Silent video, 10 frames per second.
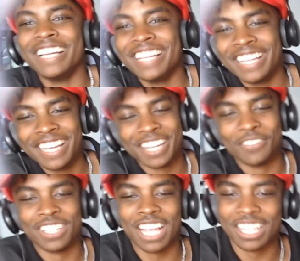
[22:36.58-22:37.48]
This motherfucker hit him with
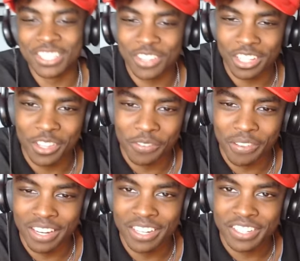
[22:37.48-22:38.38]
that destructive
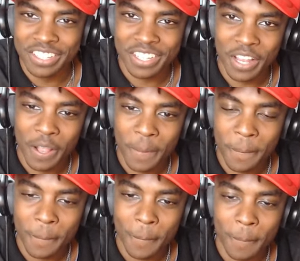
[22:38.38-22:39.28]
finish. A
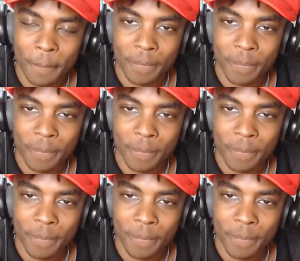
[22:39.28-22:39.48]
entire